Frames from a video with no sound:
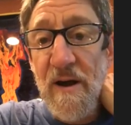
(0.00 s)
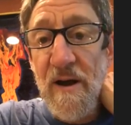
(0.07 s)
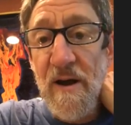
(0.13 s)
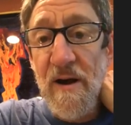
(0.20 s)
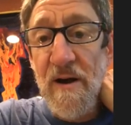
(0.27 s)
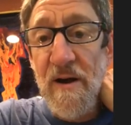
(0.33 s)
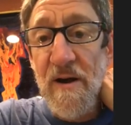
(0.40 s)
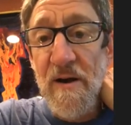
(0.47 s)

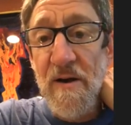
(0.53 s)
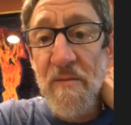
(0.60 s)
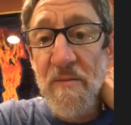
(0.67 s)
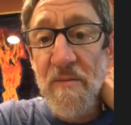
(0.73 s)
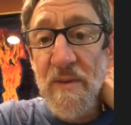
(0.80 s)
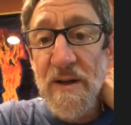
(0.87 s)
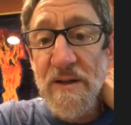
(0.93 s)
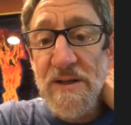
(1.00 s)

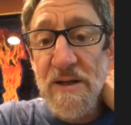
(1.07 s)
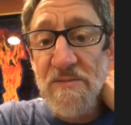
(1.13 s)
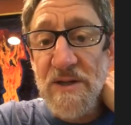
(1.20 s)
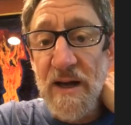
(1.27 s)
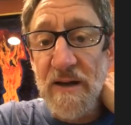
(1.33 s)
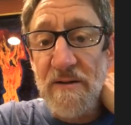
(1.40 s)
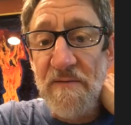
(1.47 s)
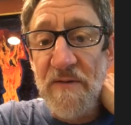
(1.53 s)
Um, it seems
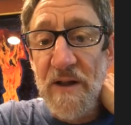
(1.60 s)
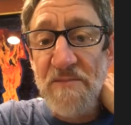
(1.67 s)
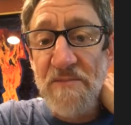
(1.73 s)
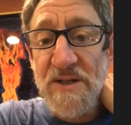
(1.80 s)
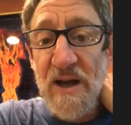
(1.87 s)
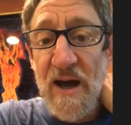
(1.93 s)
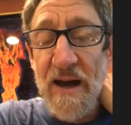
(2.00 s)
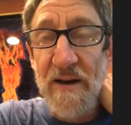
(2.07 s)
like the flip
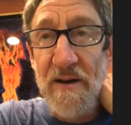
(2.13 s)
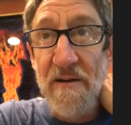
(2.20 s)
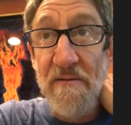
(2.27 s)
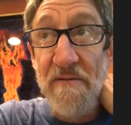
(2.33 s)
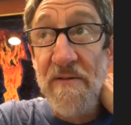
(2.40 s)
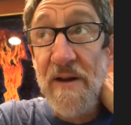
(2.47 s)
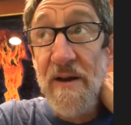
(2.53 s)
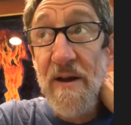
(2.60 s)
side
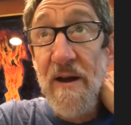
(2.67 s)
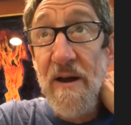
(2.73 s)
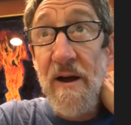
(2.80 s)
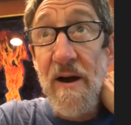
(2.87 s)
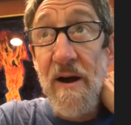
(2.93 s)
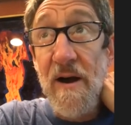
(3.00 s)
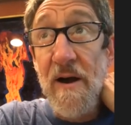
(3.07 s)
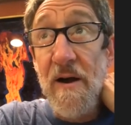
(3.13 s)
of
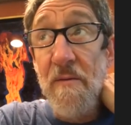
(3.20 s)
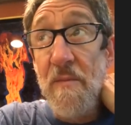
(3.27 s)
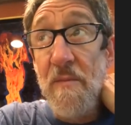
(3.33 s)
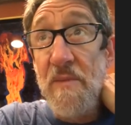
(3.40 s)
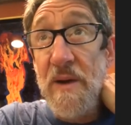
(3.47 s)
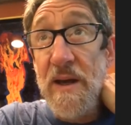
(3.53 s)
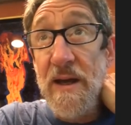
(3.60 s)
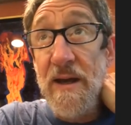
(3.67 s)
um,
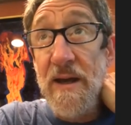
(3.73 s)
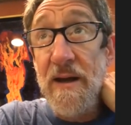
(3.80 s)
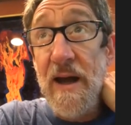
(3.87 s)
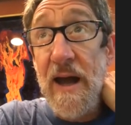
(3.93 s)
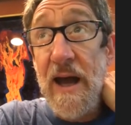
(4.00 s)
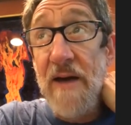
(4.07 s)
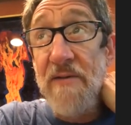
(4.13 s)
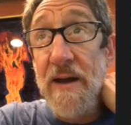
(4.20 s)
being
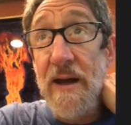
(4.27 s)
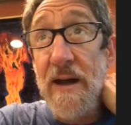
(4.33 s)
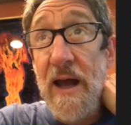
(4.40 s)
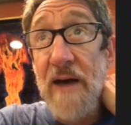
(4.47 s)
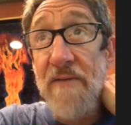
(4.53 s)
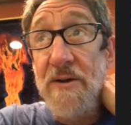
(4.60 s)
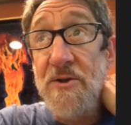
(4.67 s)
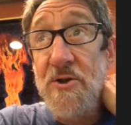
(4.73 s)
having
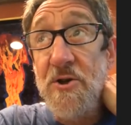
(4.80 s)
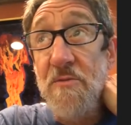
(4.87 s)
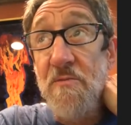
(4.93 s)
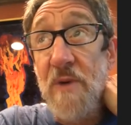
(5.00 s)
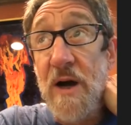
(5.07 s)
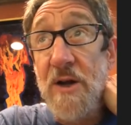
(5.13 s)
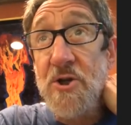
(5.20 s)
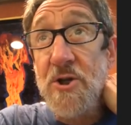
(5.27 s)
having too
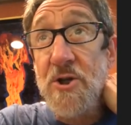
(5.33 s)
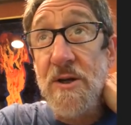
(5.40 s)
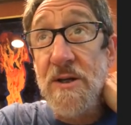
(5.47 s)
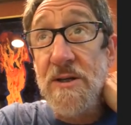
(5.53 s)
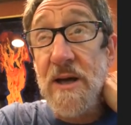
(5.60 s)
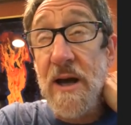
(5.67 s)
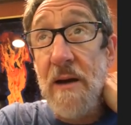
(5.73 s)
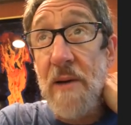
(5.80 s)
much
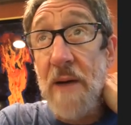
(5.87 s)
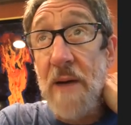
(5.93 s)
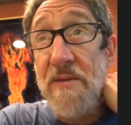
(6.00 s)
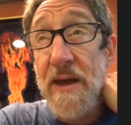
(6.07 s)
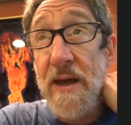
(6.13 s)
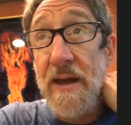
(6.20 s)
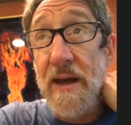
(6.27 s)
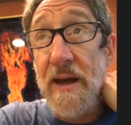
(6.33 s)
because I'm
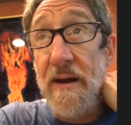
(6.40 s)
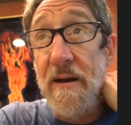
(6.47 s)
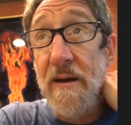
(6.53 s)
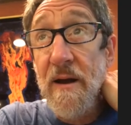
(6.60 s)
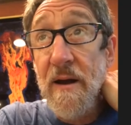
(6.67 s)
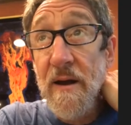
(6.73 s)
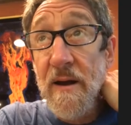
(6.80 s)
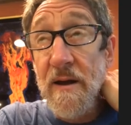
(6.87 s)
thinking
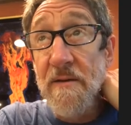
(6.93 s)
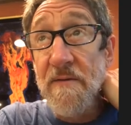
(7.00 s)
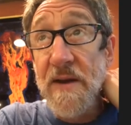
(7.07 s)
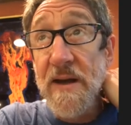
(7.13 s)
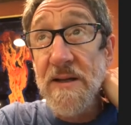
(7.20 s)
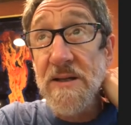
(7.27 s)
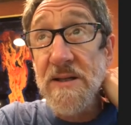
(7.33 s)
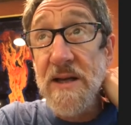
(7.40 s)
if
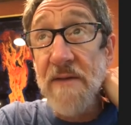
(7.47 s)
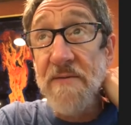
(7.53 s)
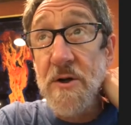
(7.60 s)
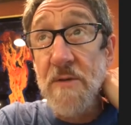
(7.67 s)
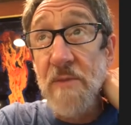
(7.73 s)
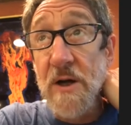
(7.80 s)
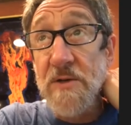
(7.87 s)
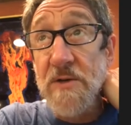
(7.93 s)
kids have
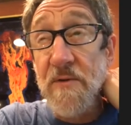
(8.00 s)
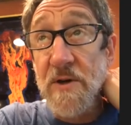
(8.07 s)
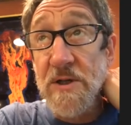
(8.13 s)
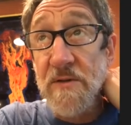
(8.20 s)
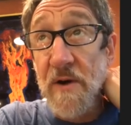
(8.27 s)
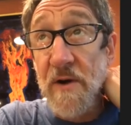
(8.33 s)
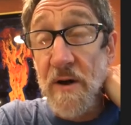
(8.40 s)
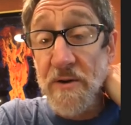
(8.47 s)
too much,
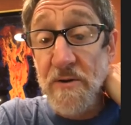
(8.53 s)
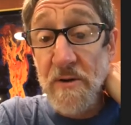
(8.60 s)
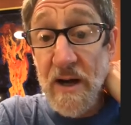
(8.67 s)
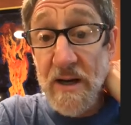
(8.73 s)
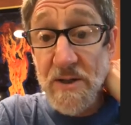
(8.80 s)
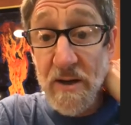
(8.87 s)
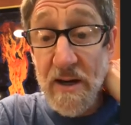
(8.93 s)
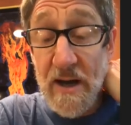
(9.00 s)
first of all, you
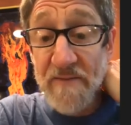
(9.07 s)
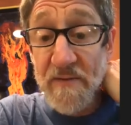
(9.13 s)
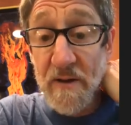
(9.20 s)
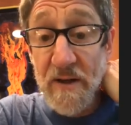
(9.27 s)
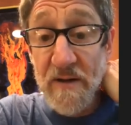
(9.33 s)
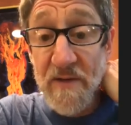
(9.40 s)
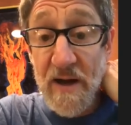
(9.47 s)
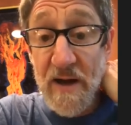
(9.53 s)
guys are going to have to
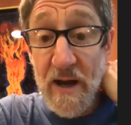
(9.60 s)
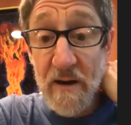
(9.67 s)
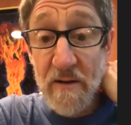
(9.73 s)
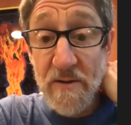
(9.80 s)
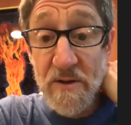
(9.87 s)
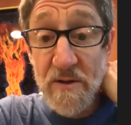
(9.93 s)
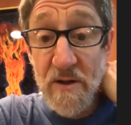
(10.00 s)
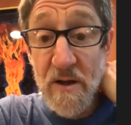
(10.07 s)
leave the
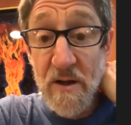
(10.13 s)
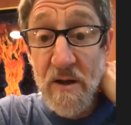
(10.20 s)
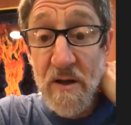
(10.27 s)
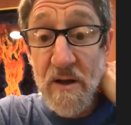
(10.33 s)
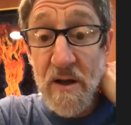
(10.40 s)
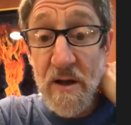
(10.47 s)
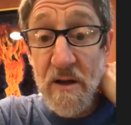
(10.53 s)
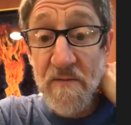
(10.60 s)
house
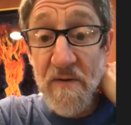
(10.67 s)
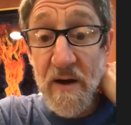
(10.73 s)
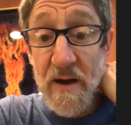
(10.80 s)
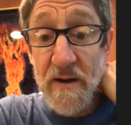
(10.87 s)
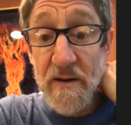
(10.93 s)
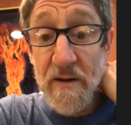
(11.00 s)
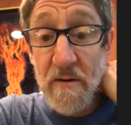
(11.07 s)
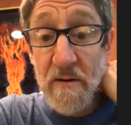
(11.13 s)
and
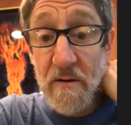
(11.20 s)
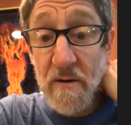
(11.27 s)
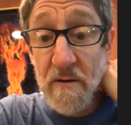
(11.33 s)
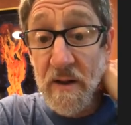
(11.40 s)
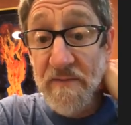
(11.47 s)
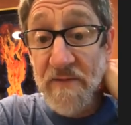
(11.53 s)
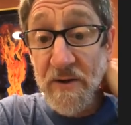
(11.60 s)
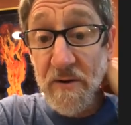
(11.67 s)
find your,
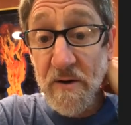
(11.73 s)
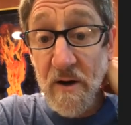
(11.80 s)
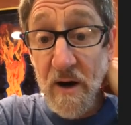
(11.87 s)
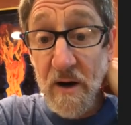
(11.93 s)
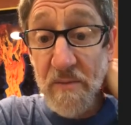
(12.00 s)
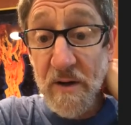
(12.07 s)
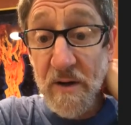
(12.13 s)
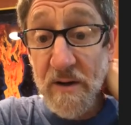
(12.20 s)
or live in your
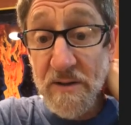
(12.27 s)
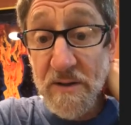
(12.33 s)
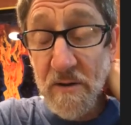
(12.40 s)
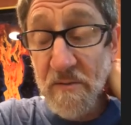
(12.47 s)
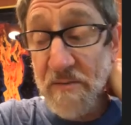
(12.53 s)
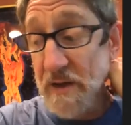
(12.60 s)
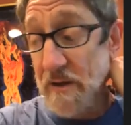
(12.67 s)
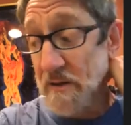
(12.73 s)
car because
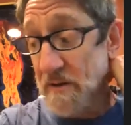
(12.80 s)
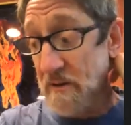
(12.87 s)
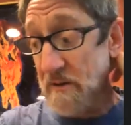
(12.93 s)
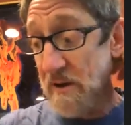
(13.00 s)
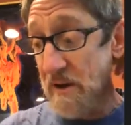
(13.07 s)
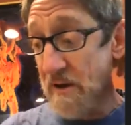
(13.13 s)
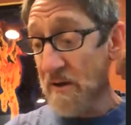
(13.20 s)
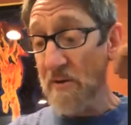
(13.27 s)
it'll be a little
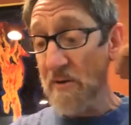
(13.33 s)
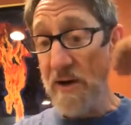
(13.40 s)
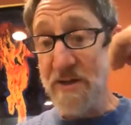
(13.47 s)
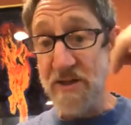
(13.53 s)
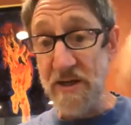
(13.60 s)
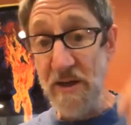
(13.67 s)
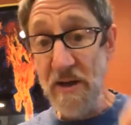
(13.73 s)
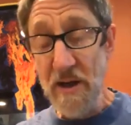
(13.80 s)

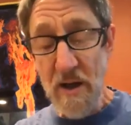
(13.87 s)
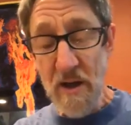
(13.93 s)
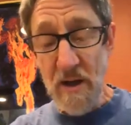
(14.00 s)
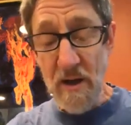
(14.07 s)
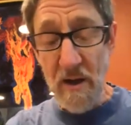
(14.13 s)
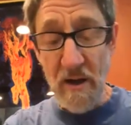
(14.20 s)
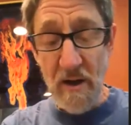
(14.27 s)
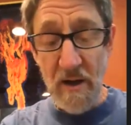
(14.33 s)
crazy.
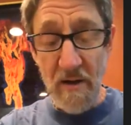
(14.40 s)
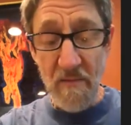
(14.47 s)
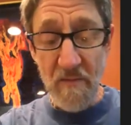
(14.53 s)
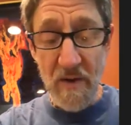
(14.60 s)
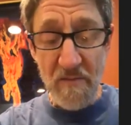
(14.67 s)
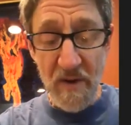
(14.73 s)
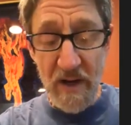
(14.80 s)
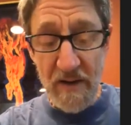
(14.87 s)

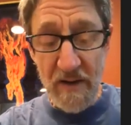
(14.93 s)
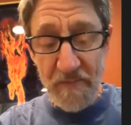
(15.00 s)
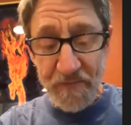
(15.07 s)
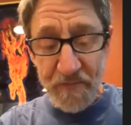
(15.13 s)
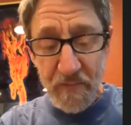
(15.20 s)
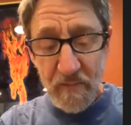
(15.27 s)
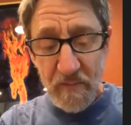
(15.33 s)
Um, but